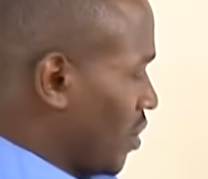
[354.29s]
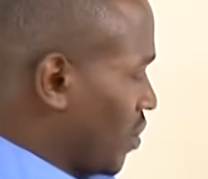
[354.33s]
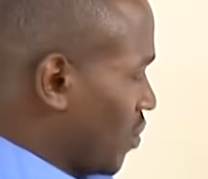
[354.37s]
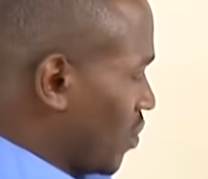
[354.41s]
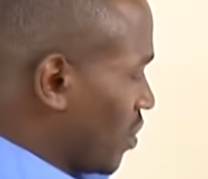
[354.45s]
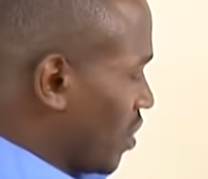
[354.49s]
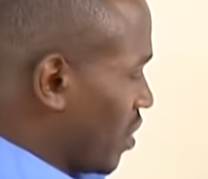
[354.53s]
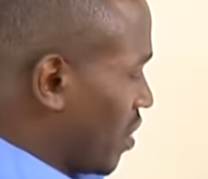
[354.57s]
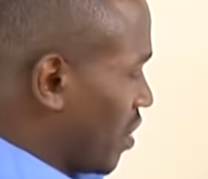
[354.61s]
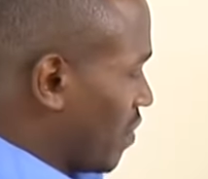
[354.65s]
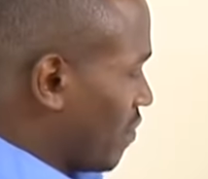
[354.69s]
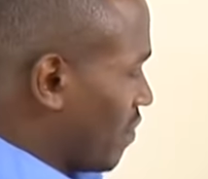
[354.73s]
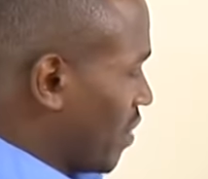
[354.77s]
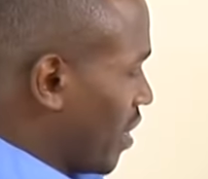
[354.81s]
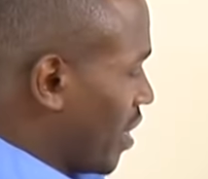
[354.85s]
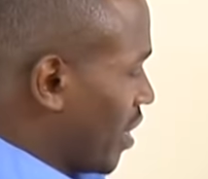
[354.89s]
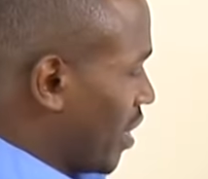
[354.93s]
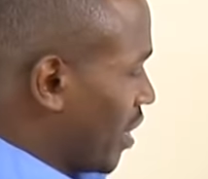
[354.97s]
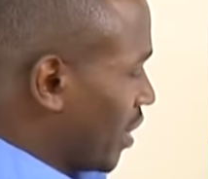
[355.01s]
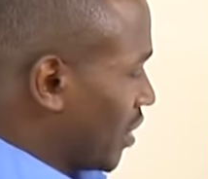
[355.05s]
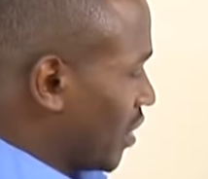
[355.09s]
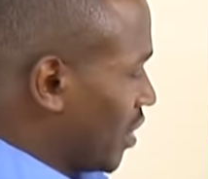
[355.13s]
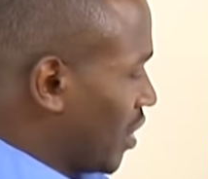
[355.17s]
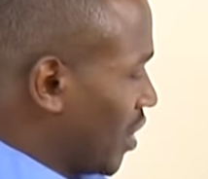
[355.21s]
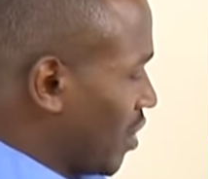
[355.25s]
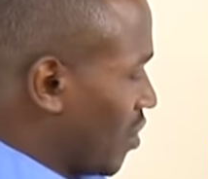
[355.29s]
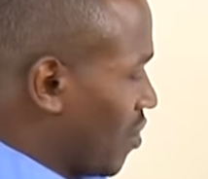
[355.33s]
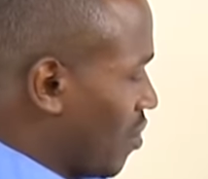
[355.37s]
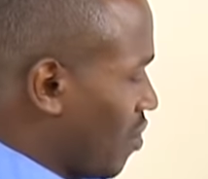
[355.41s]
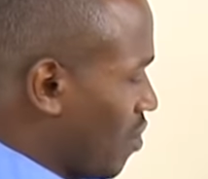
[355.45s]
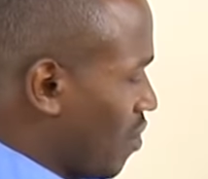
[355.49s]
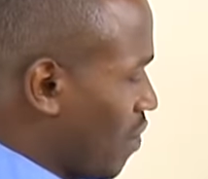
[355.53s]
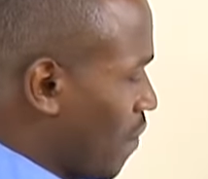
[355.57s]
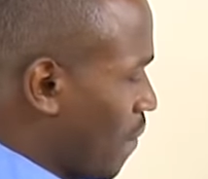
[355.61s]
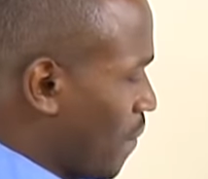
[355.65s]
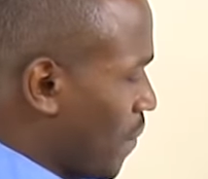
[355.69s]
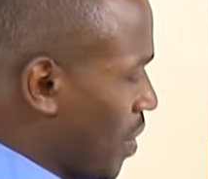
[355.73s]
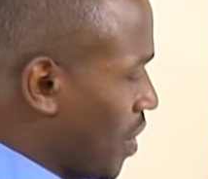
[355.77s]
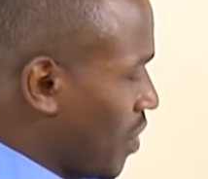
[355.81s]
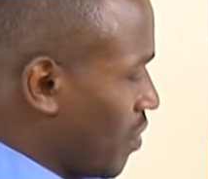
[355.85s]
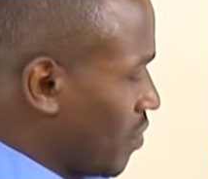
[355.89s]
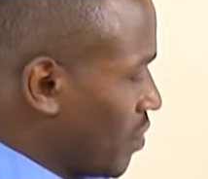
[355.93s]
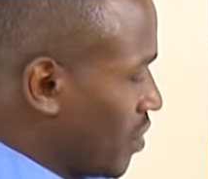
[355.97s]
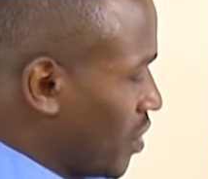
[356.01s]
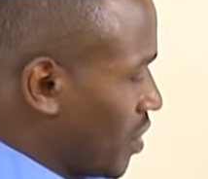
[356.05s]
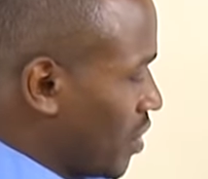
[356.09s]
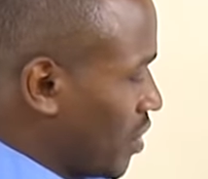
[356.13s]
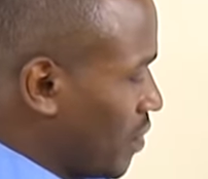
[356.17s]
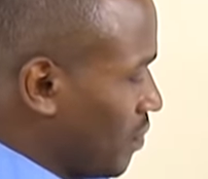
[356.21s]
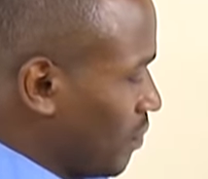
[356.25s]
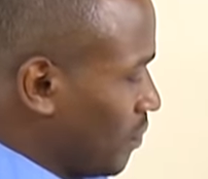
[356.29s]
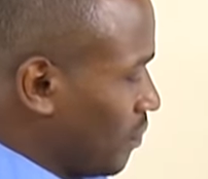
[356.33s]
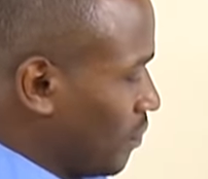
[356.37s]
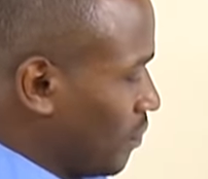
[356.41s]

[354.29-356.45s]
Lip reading: We have electrical methods.